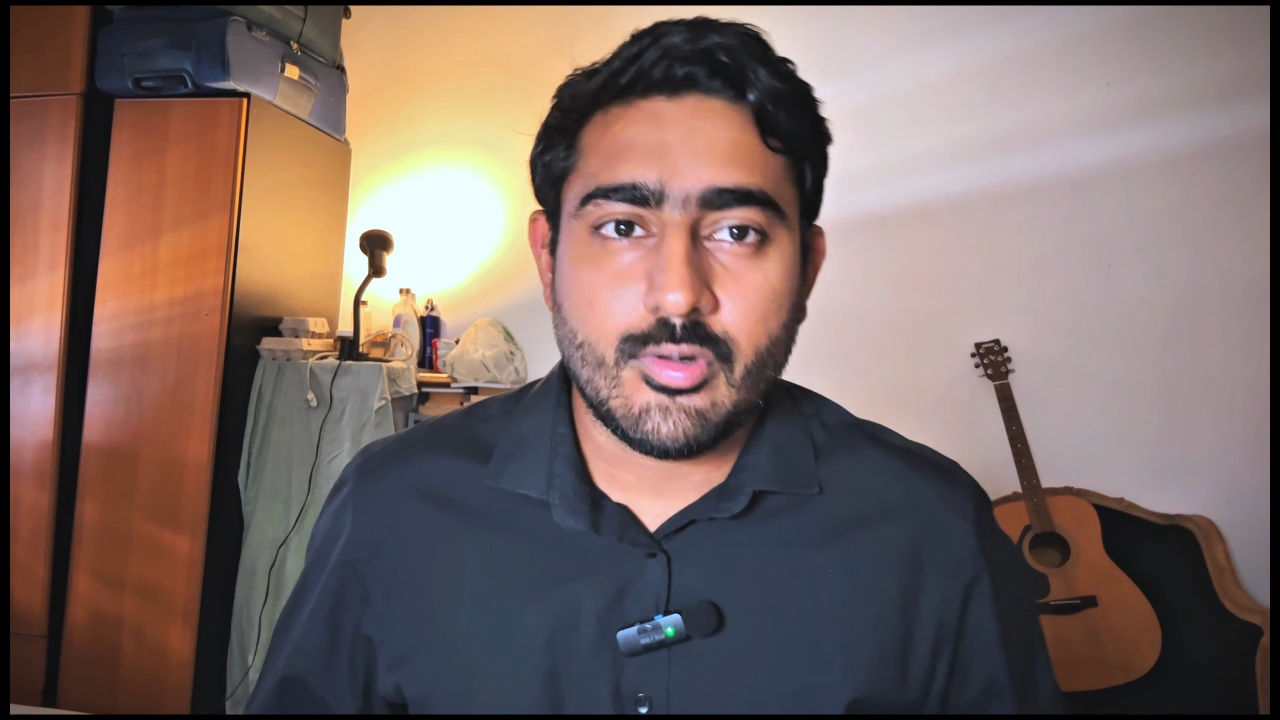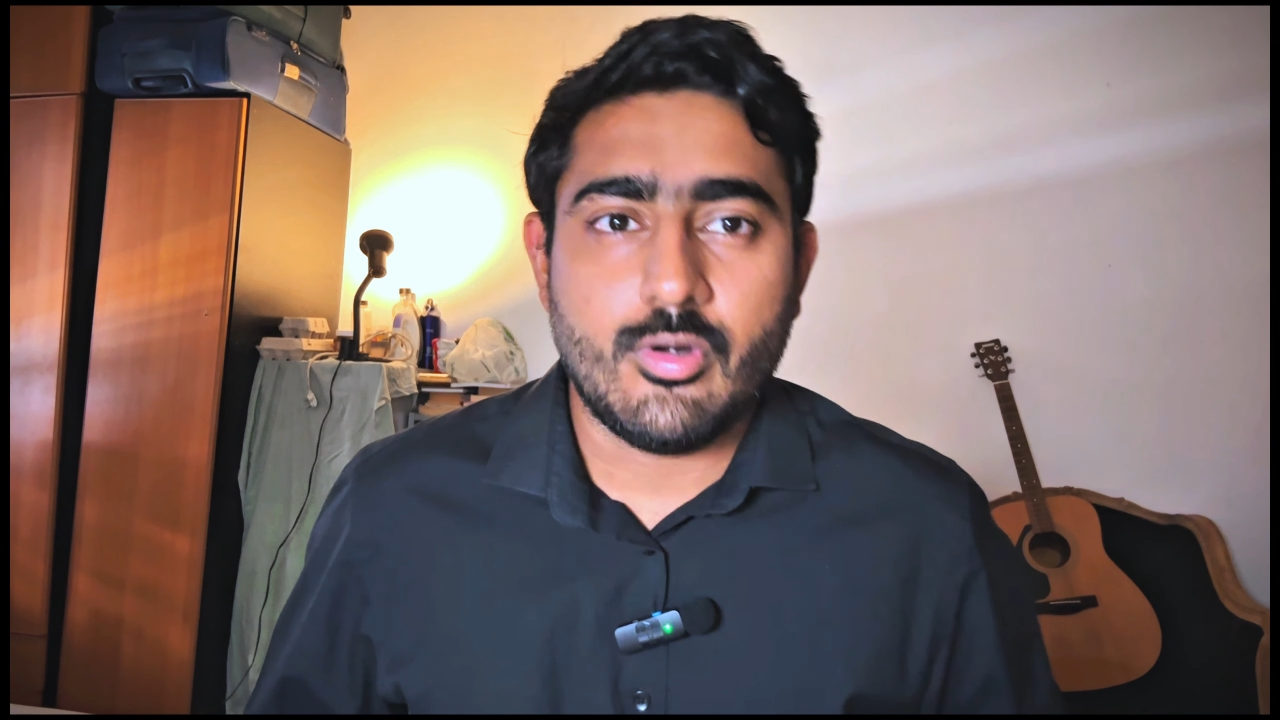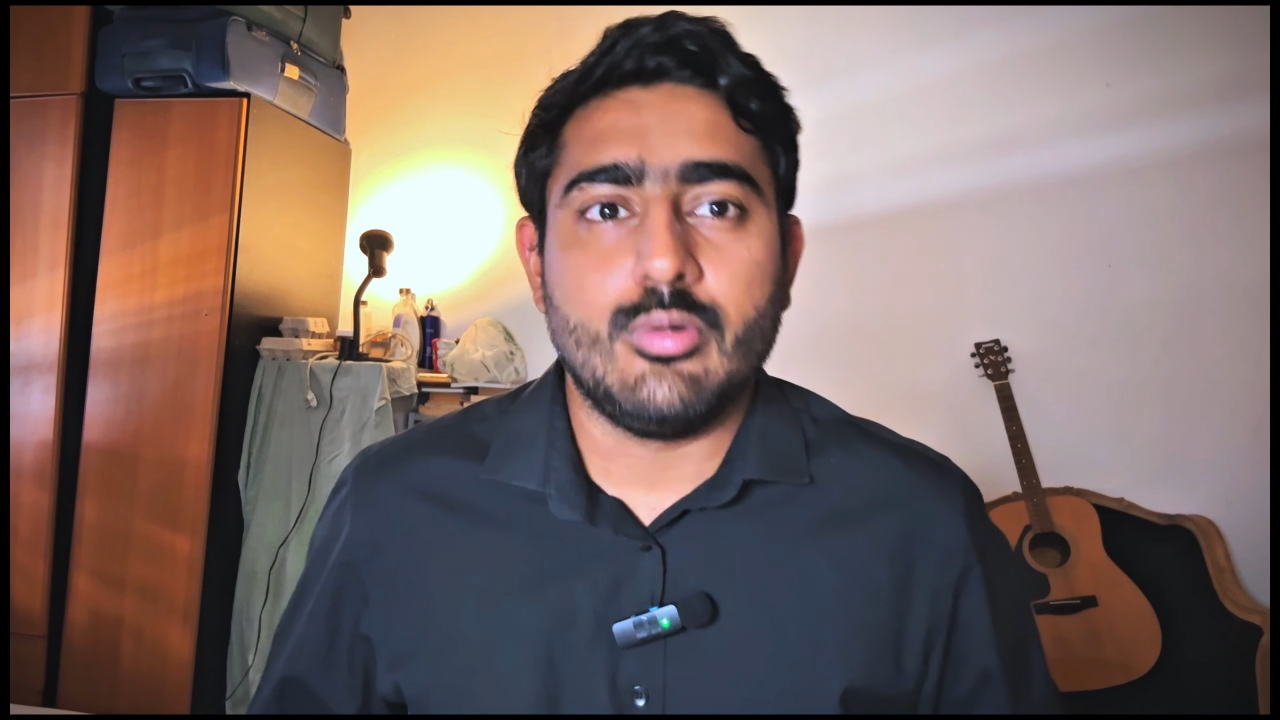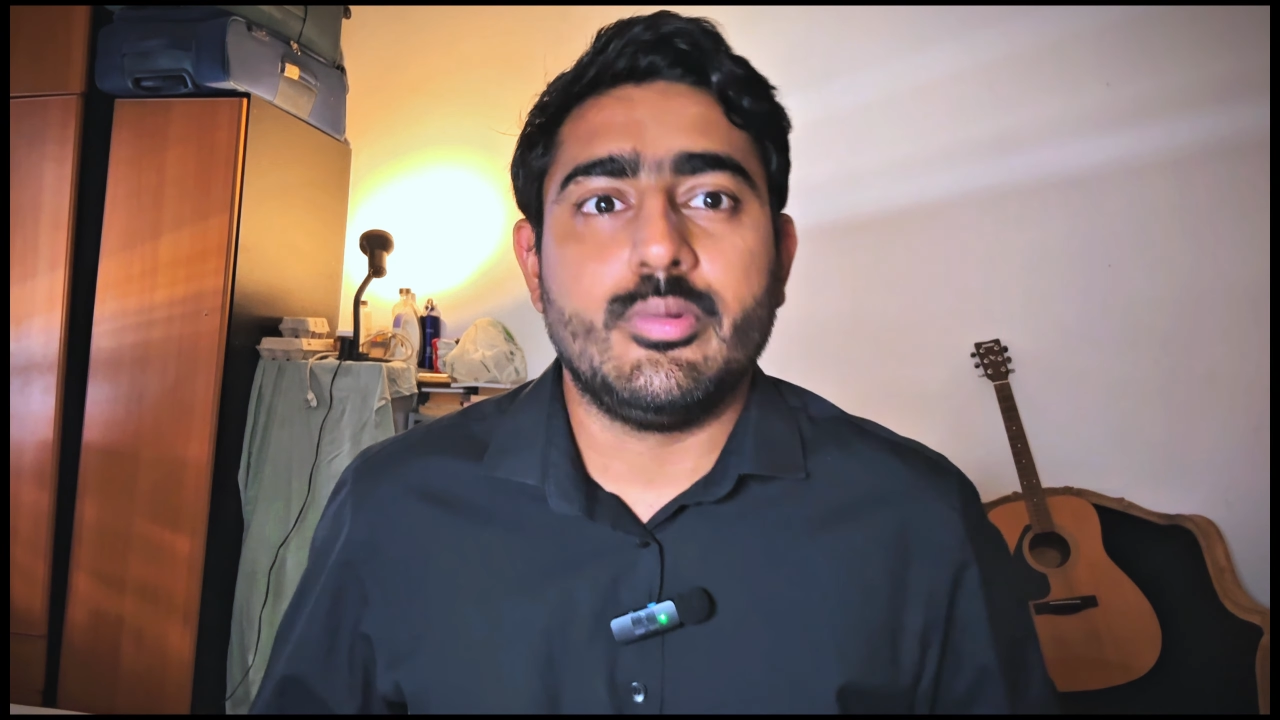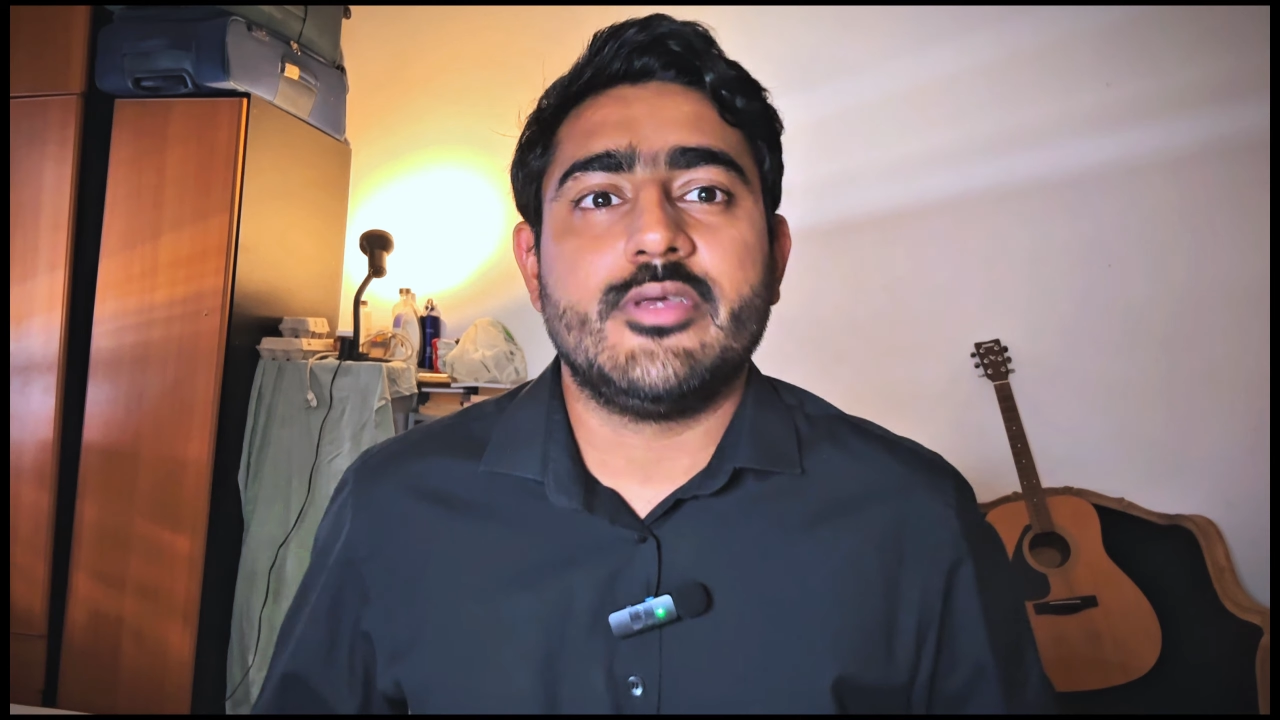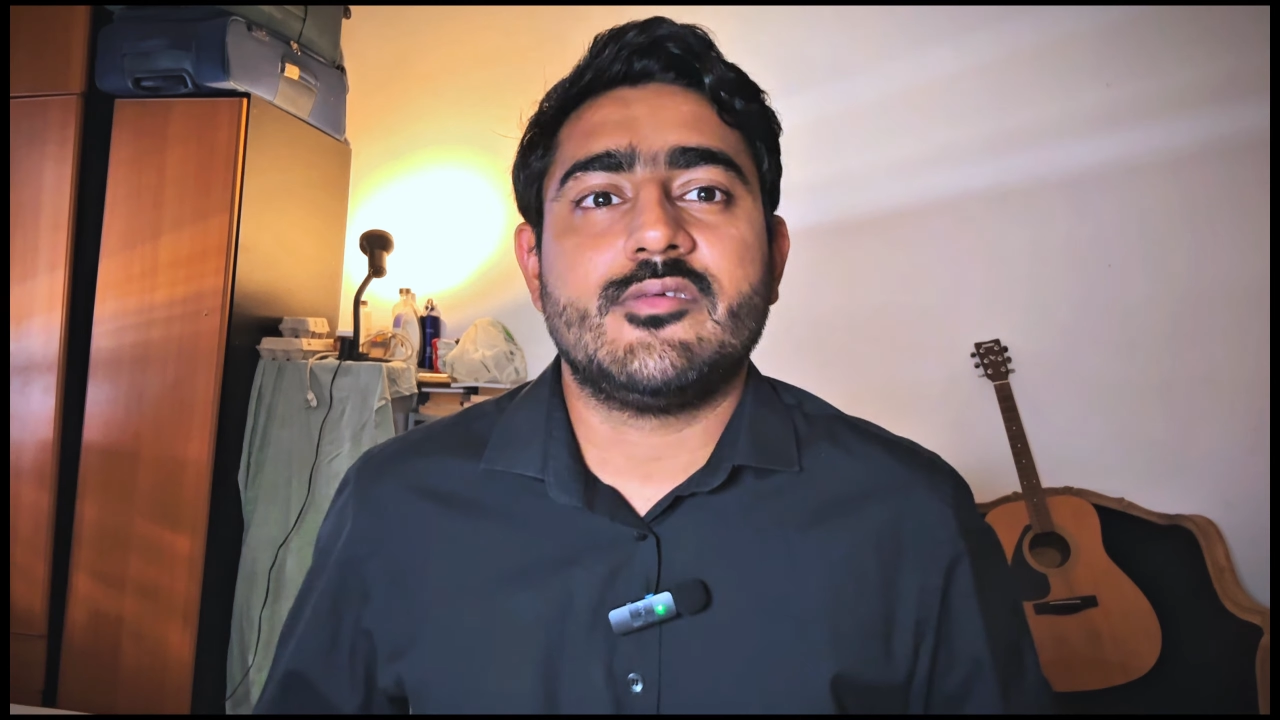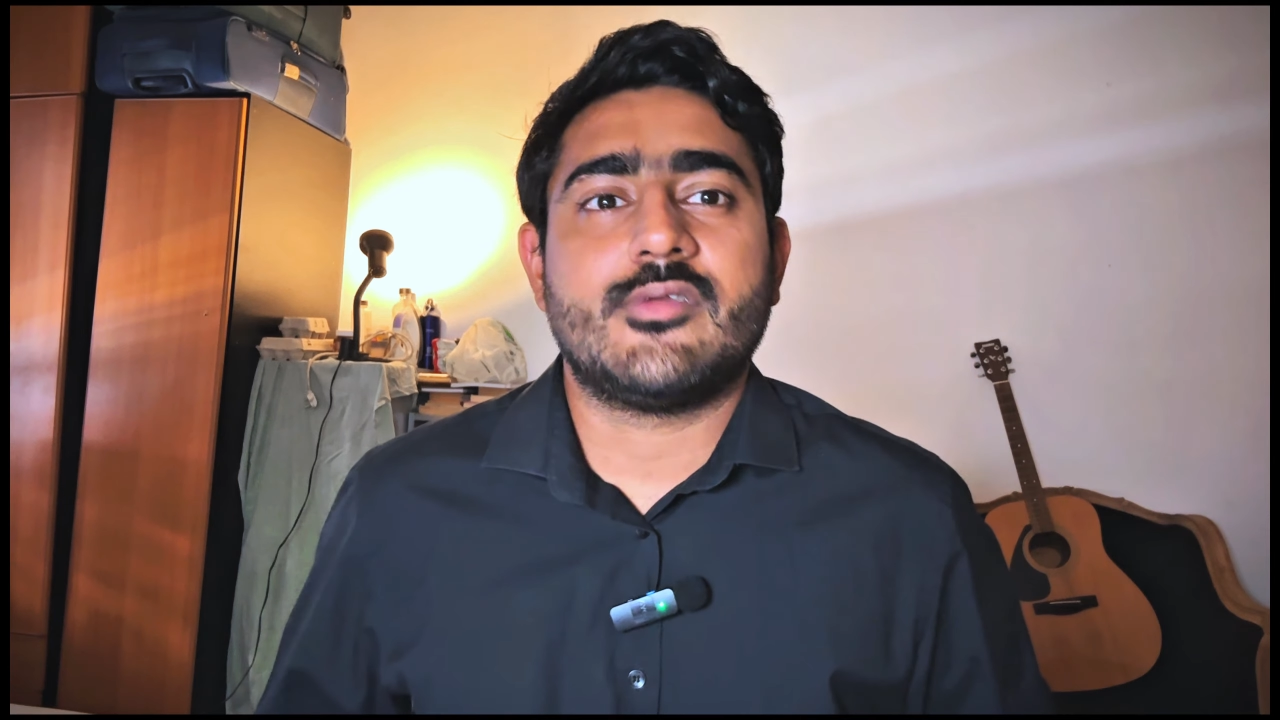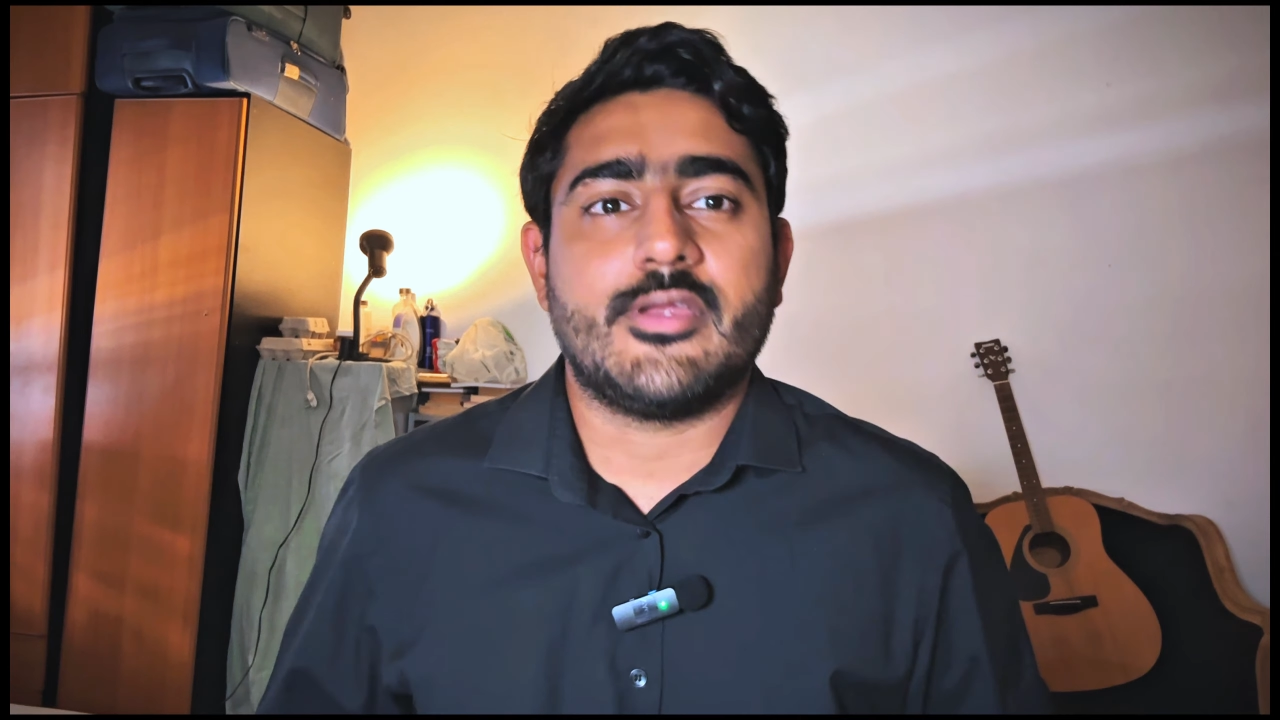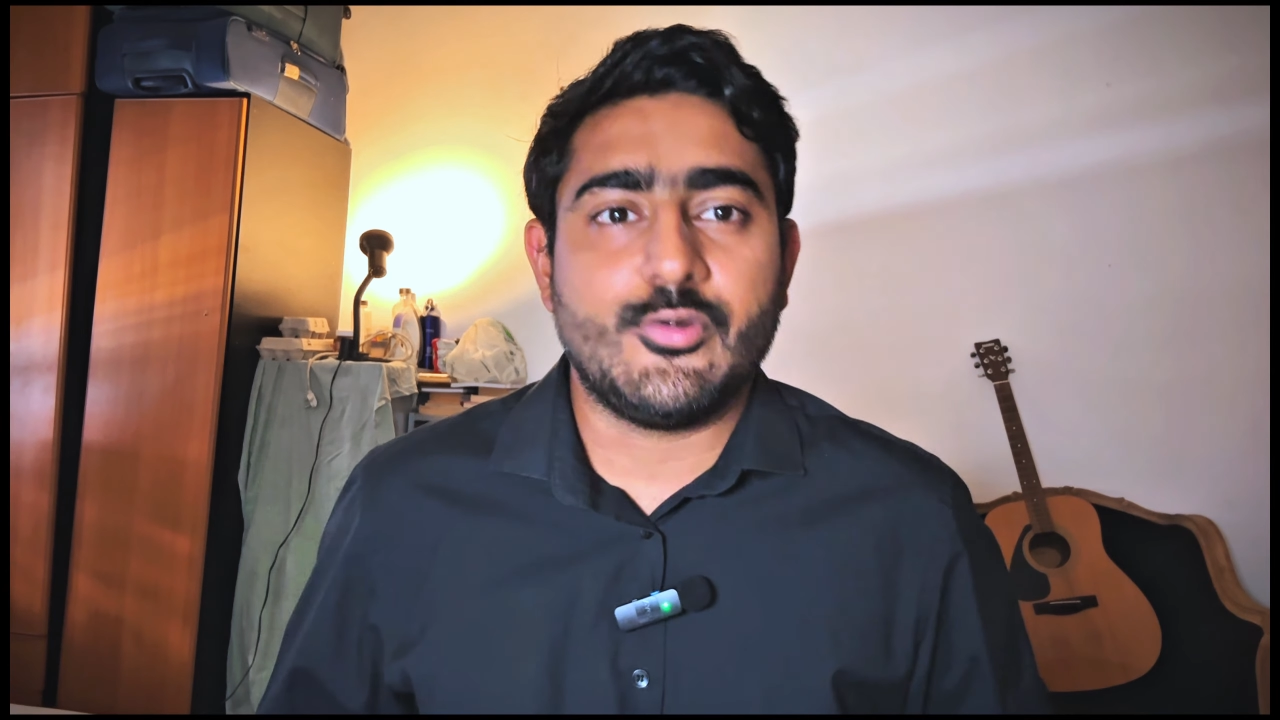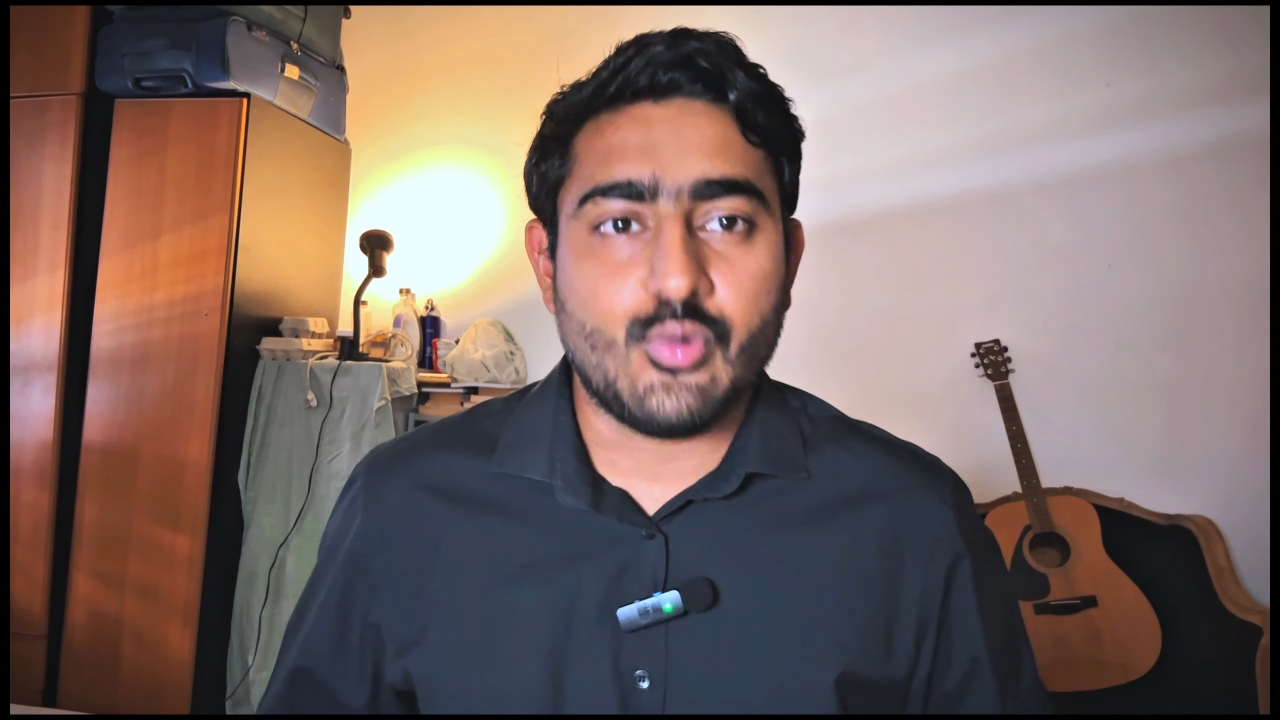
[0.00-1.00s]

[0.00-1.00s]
Always try